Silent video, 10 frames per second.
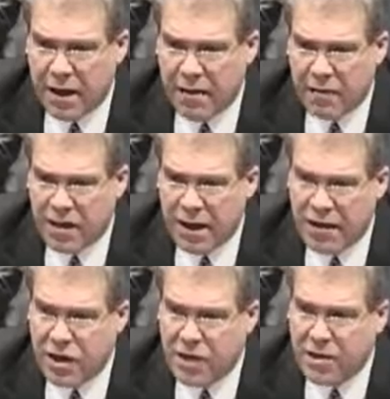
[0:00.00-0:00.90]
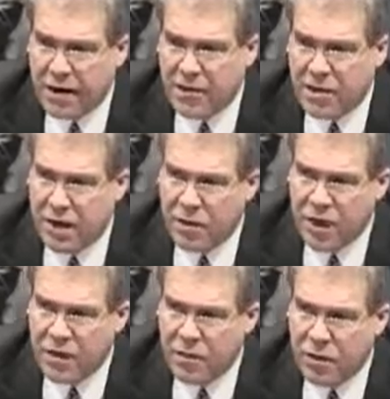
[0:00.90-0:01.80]
retired judge by the name of Tom
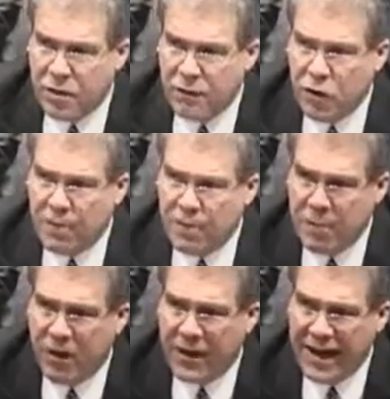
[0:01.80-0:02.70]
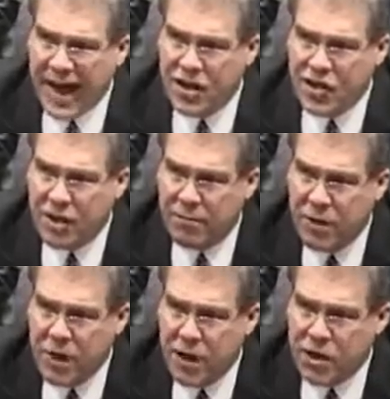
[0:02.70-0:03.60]
Weismiller, a few other people that had some
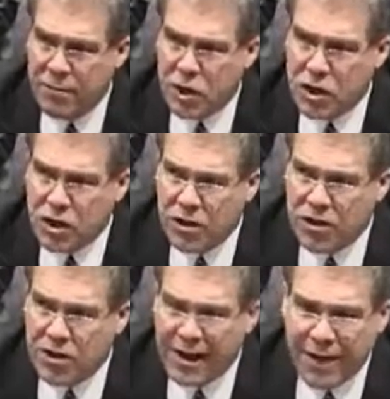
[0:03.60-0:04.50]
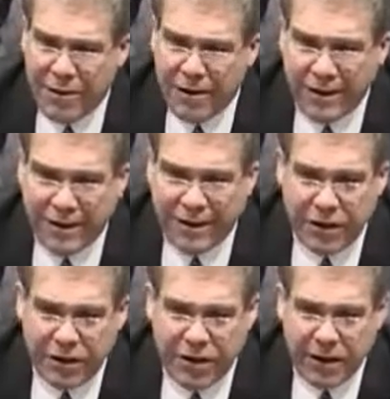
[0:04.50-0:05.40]
concerns. And I went there,
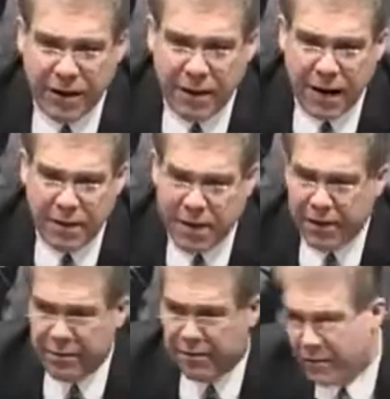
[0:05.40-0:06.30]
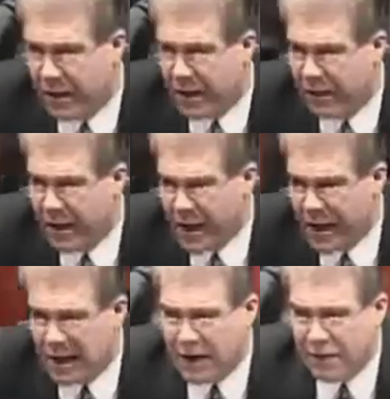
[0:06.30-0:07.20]
thinking I'm going to,
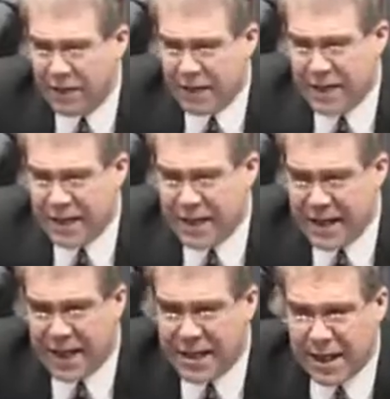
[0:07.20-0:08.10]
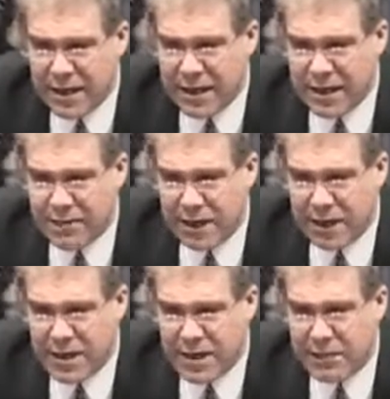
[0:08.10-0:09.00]
not really take sides on this. I'm going to
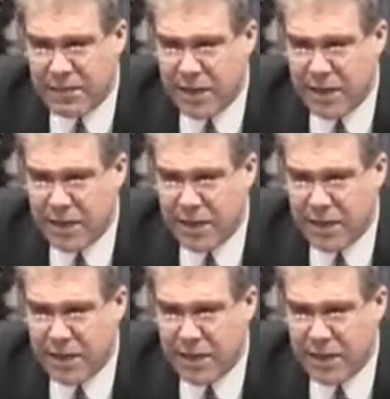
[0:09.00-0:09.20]
listen,